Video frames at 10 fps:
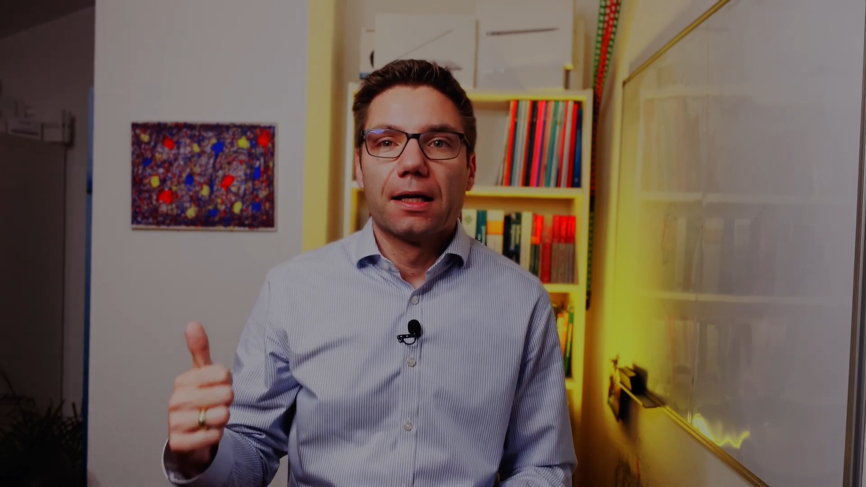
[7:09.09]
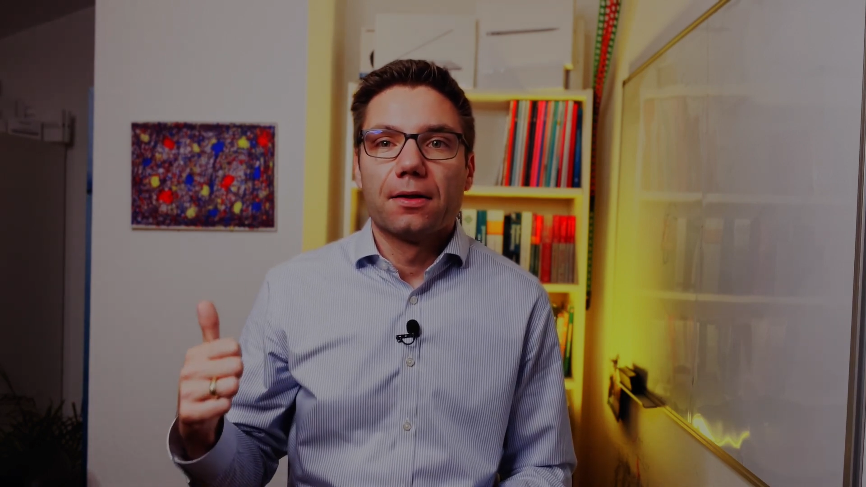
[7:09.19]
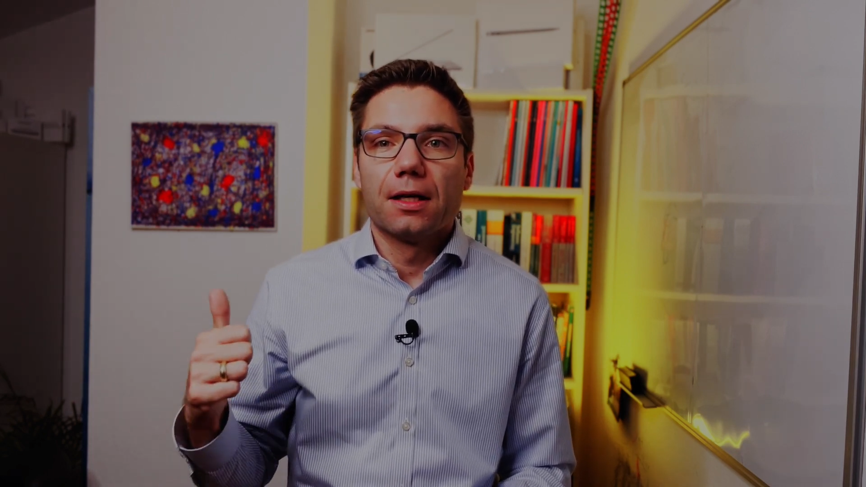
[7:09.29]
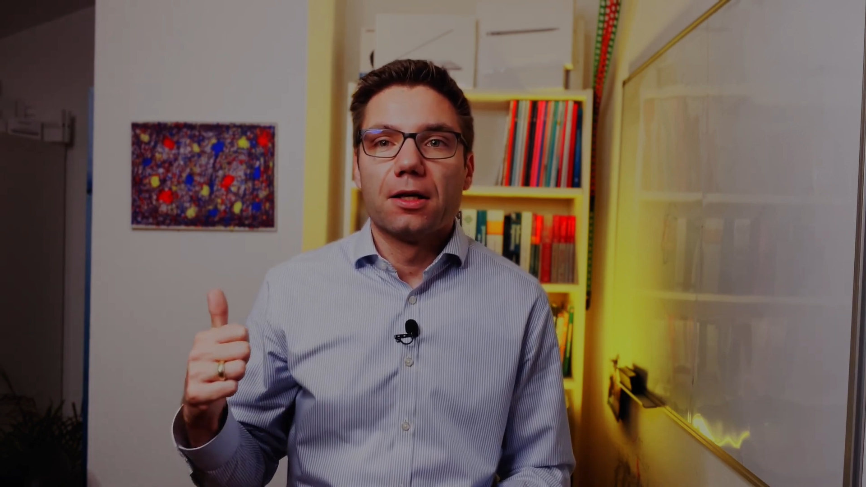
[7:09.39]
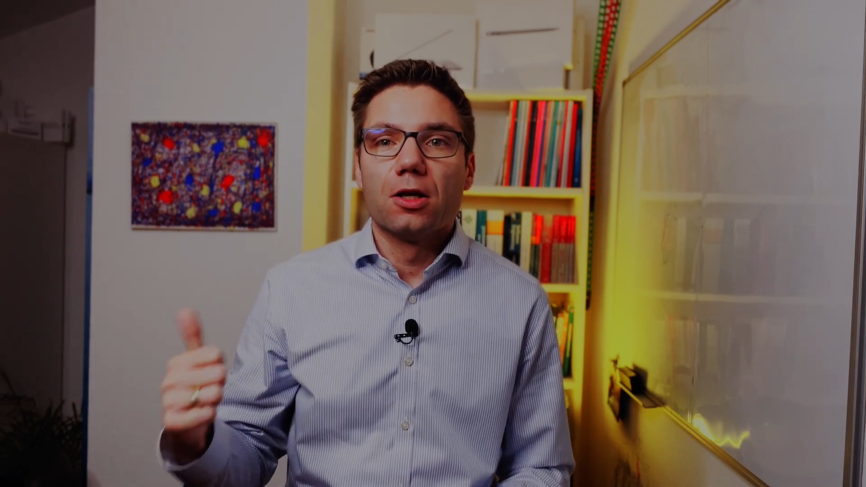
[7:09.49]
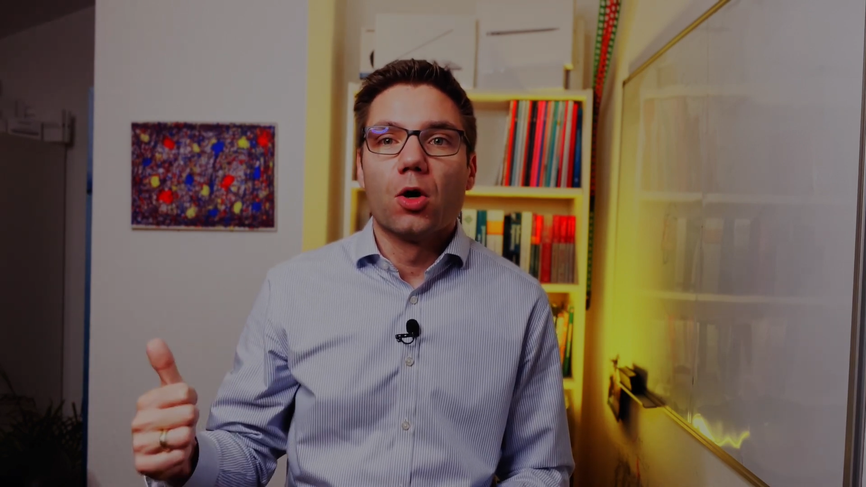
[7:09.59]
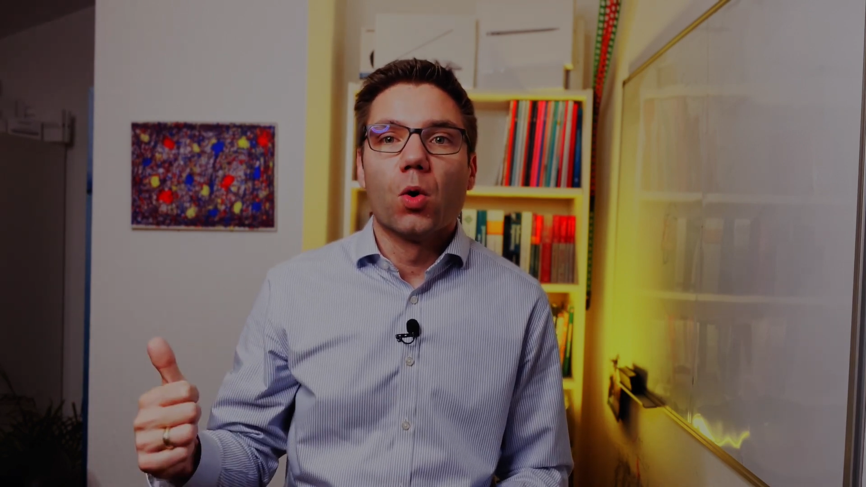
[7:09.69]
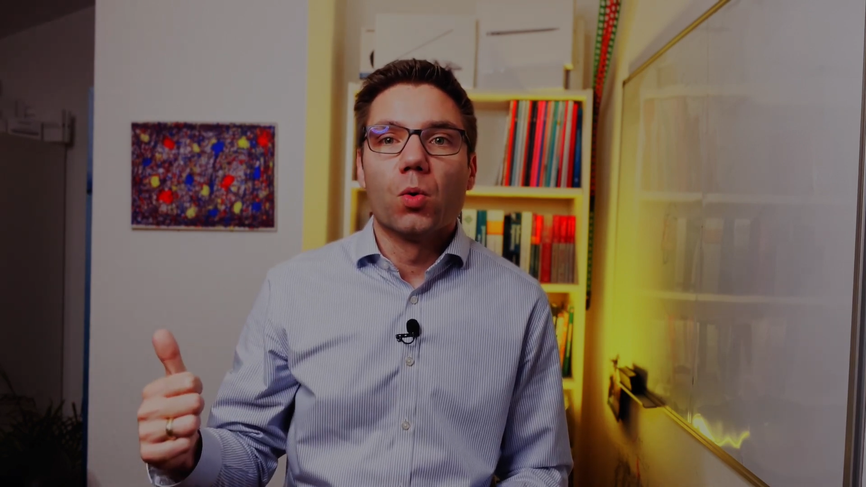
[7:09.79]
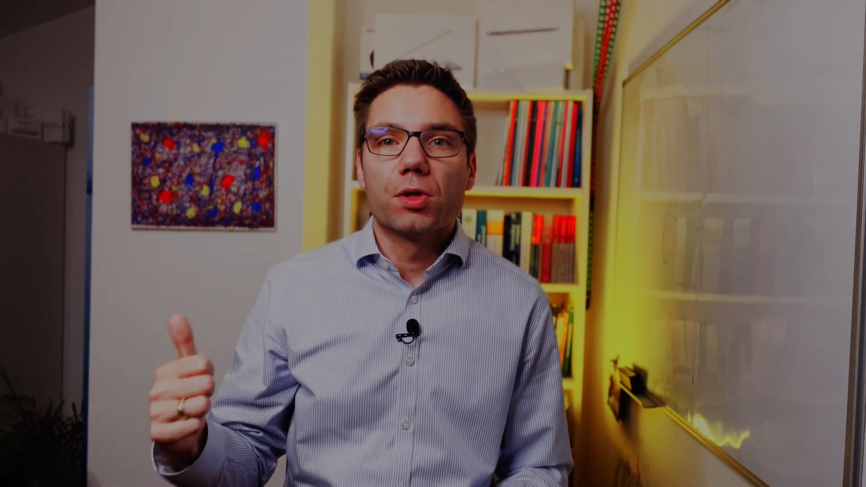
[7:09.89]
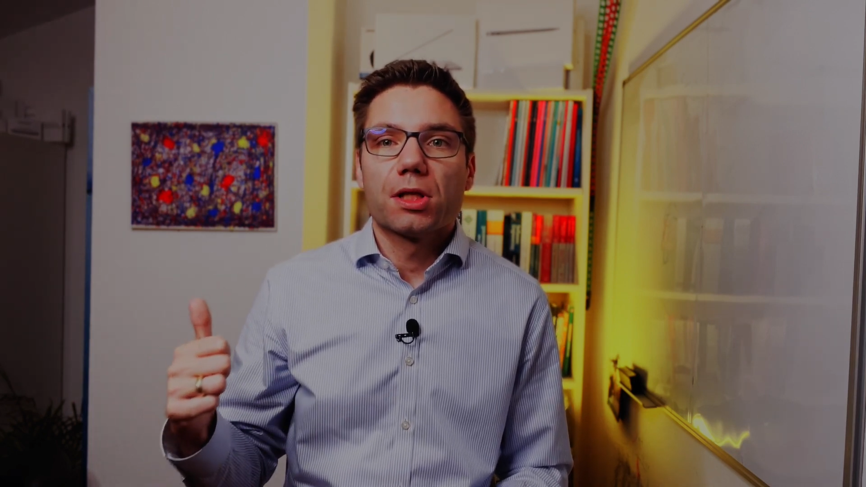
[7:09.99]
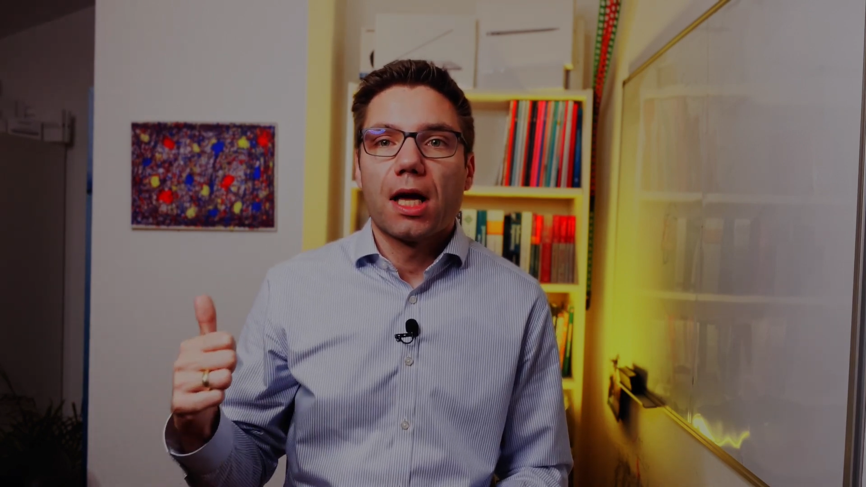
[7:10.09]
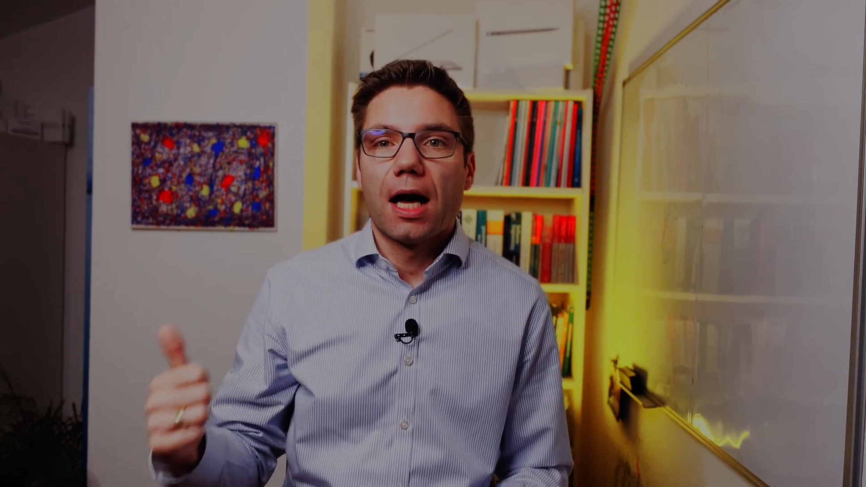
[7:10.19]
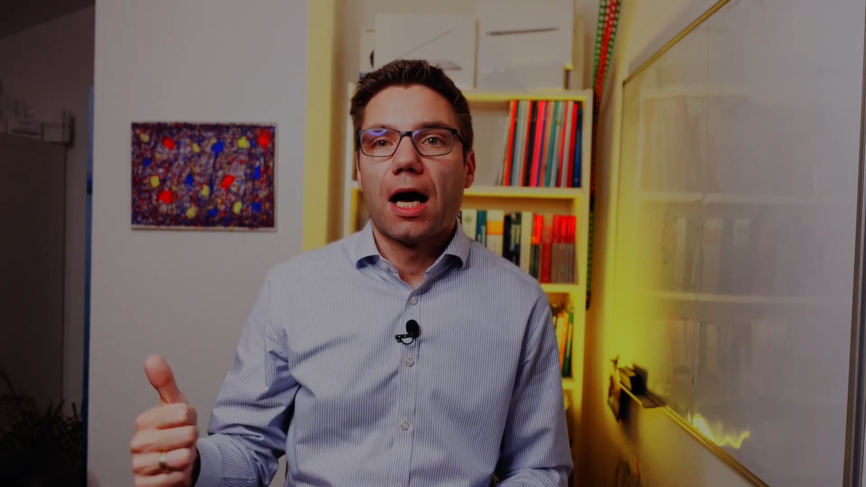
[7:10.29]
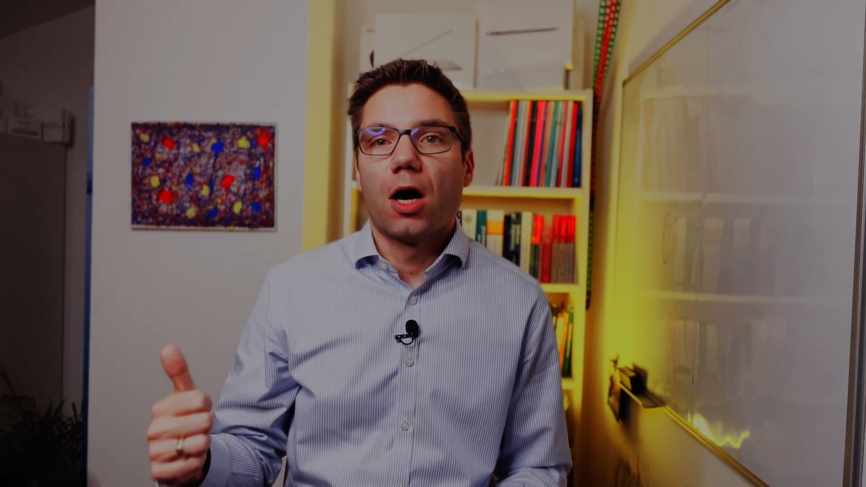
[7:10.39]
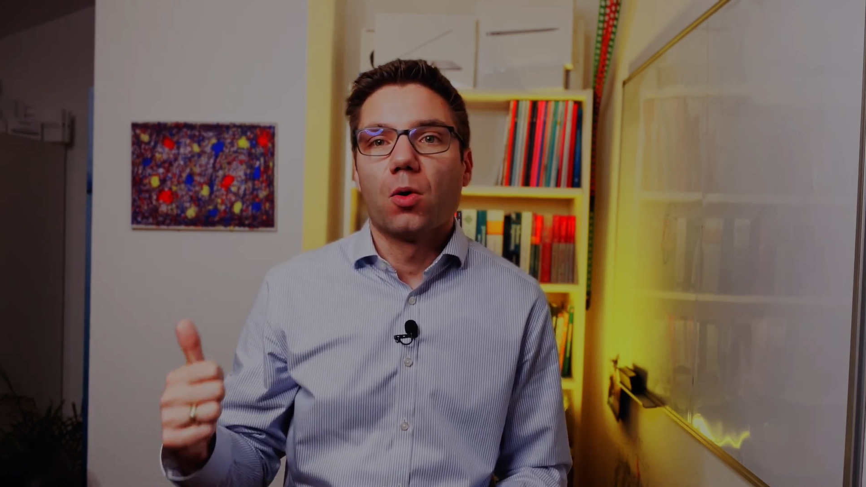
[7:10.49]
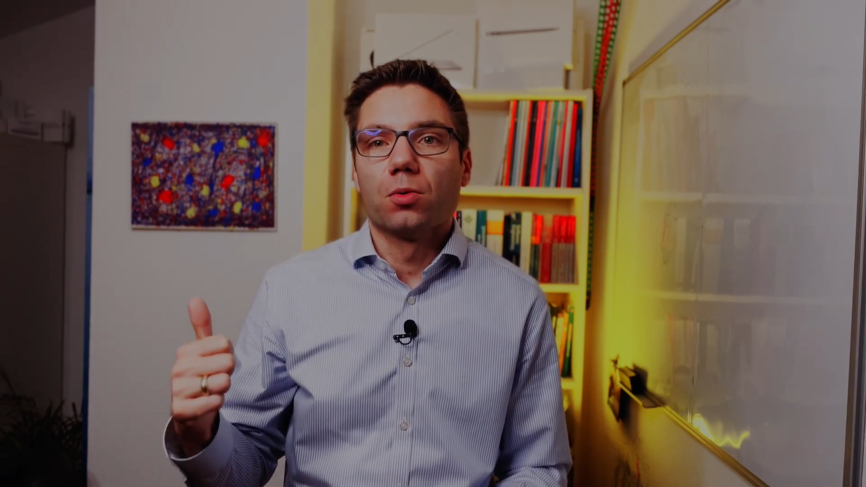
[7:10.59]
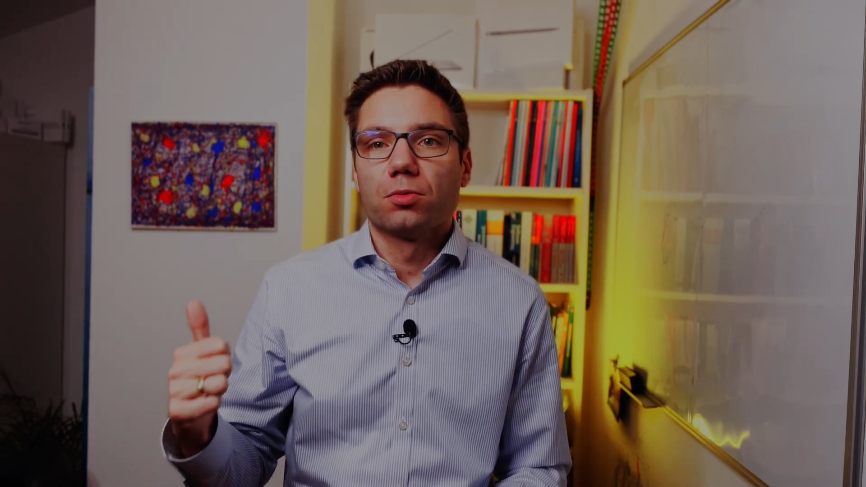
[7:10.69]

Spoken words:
that knows how